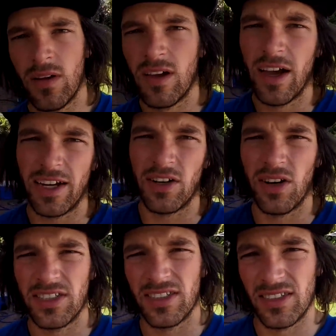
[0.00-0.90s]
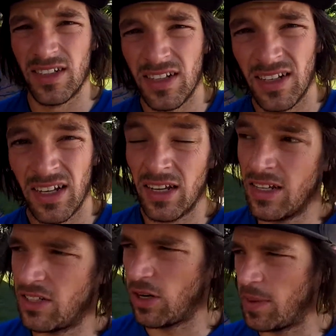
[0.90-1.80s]
Hey guys,
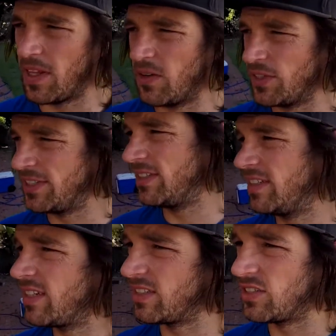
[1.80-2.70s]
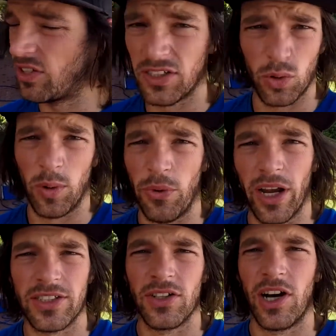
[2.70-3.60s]
sorry about the noise. There's a street sweeper
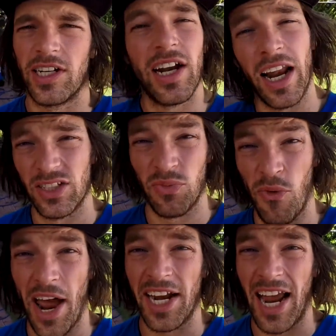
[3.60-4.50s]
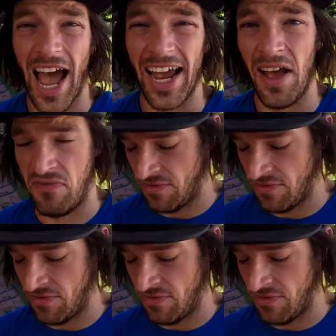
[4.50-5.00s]
outside and it's rowdy AF.